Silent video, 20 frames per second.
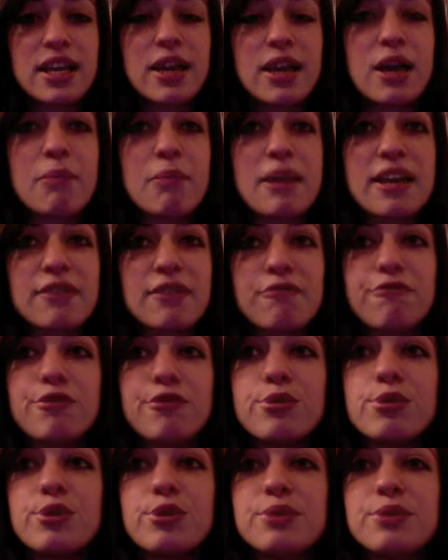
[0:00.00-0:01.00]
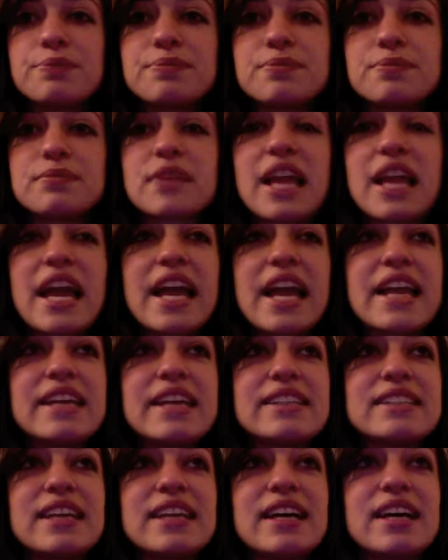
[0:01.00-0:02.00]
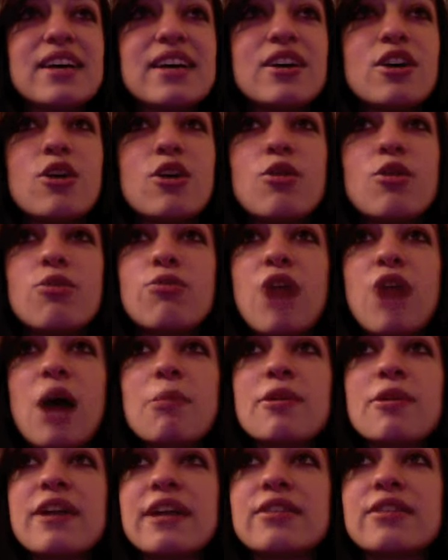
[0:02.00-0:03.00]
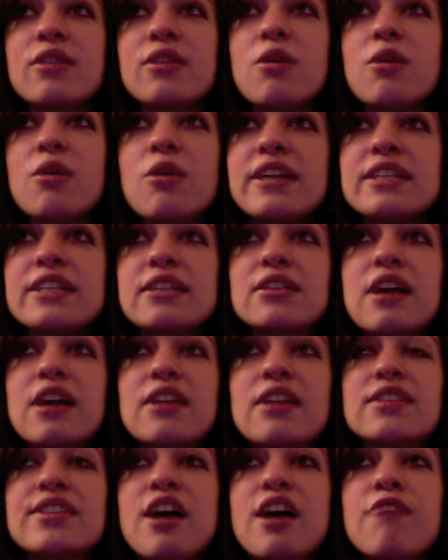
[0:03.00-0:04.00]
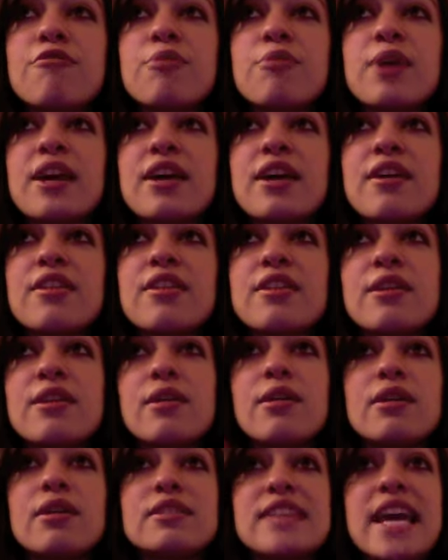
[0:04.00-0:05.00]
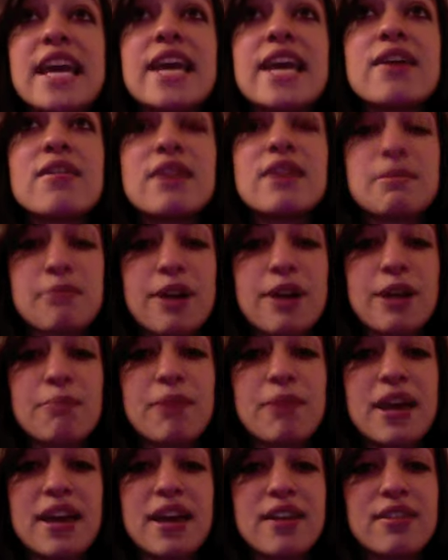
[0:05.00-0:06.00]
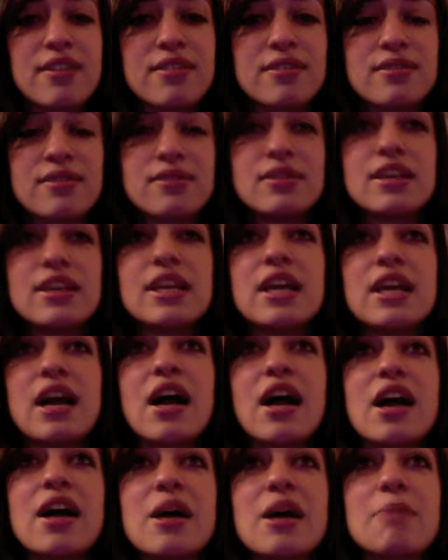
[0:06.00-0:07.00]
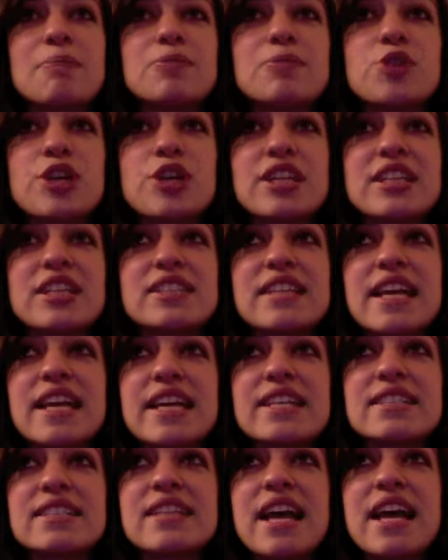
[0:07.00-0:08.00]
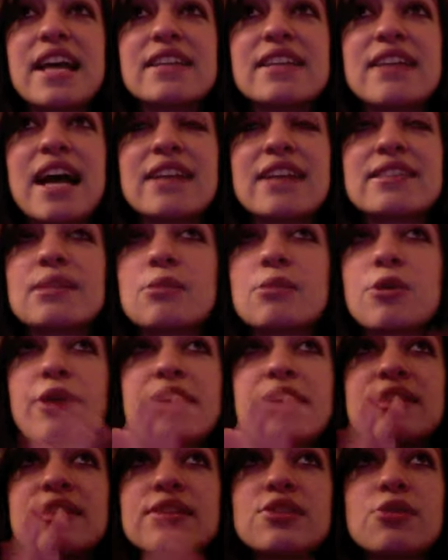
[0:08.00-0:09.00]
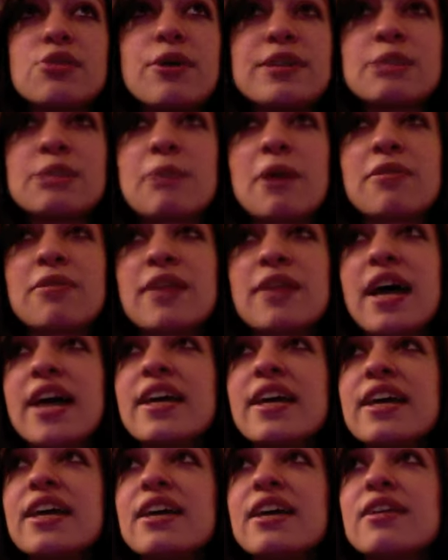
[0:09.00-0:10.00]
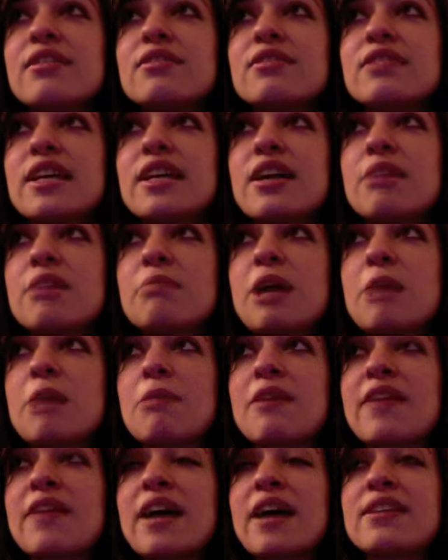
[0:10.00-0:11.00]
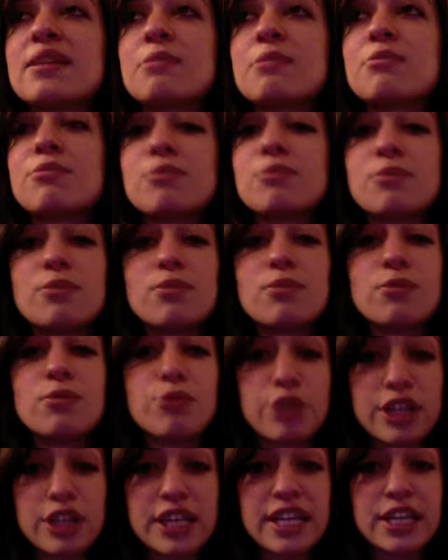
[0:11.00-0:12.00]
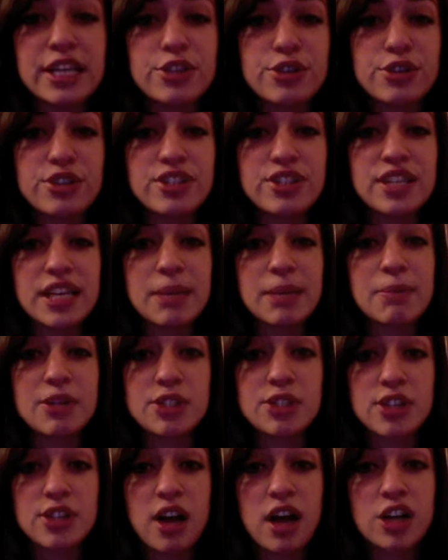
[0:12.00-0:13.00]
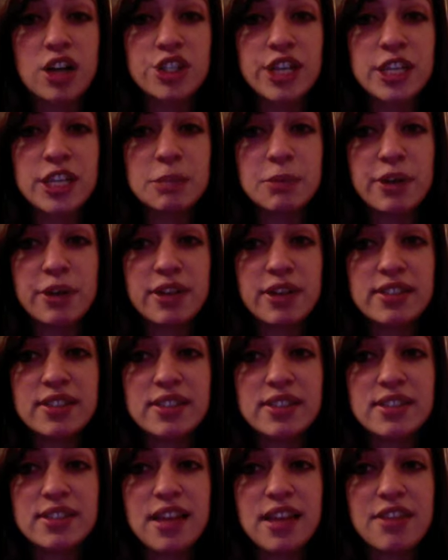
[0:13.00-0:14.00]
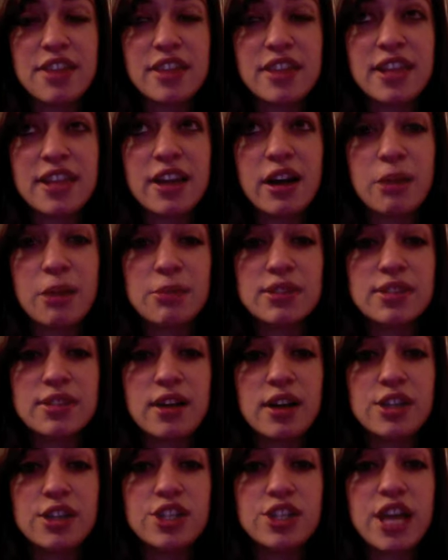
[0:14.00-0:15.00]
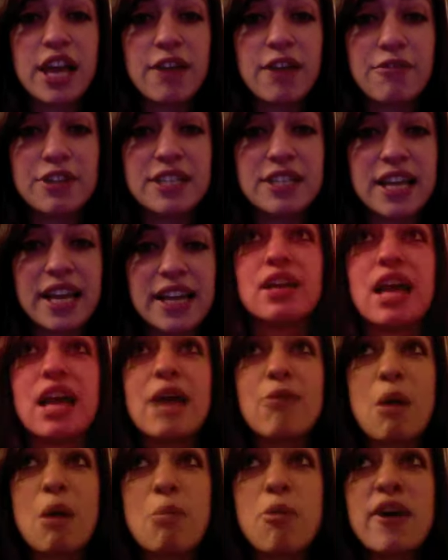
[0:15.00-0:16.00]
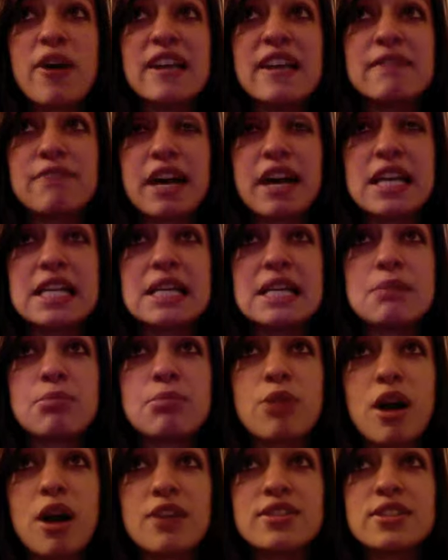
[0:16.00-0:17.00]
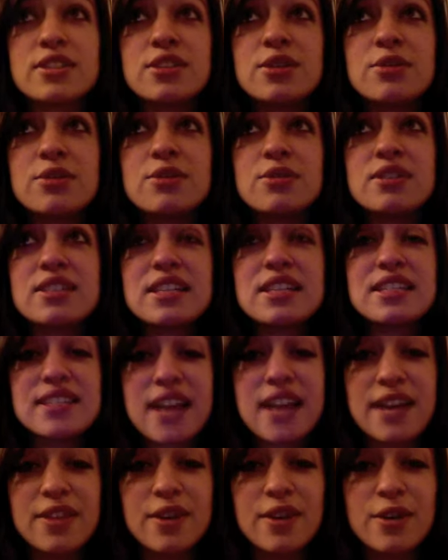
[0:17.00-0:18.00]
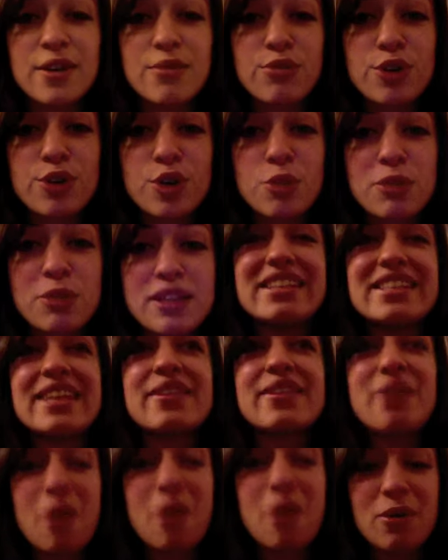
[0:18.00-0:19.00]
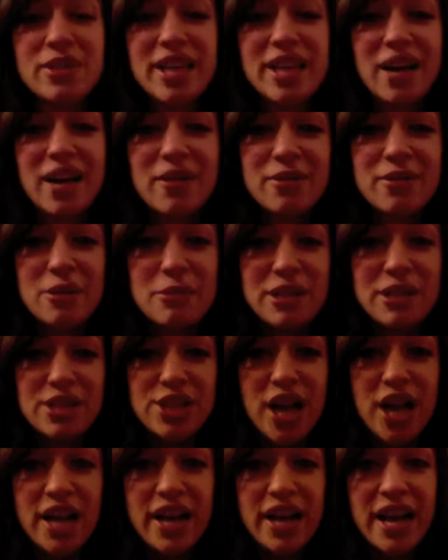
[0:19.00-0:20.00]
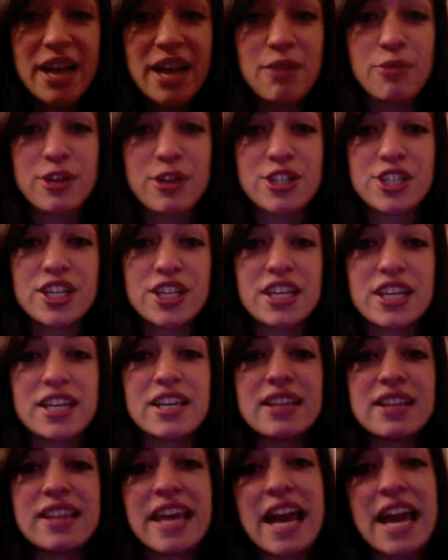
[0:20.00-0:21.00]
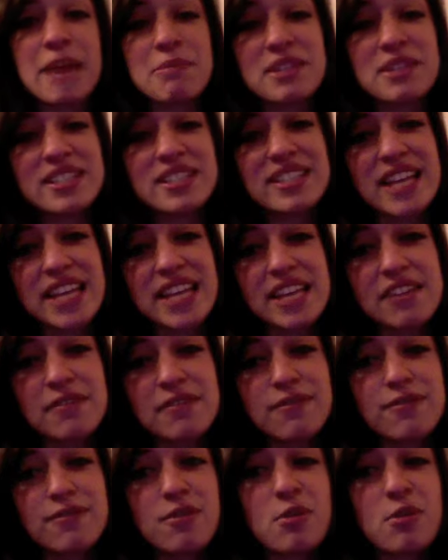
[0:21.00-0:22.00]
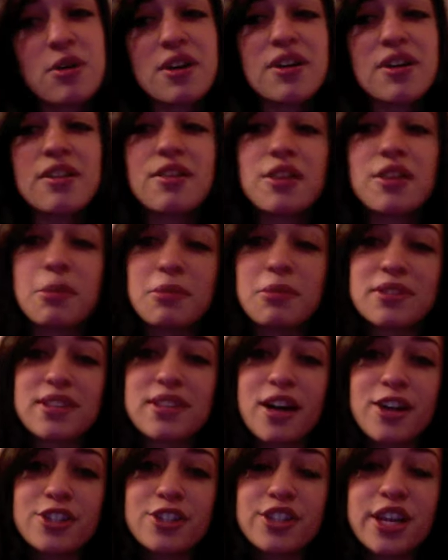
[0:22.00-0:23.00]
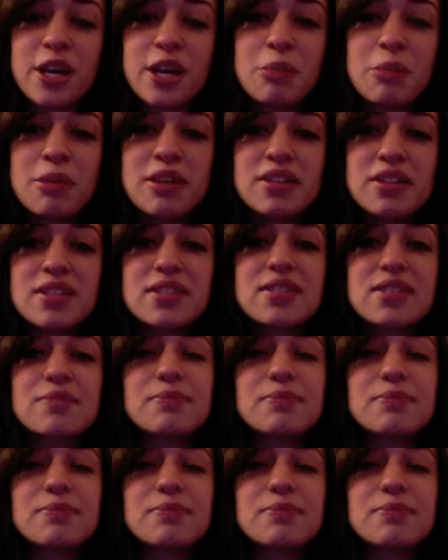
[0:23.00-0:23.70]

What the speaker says: making food. And Robert and Lauren did a lot of stuff with Dale and Mary Beth during the days and had some crazy stories about that. Dale and Mary Beth had some really interesting massage experiences. I think they got a massage every day. At one point, invited in prostitutes inside their room, inside their hotel room in Shanghai, which they had mistaken for their massage therapist.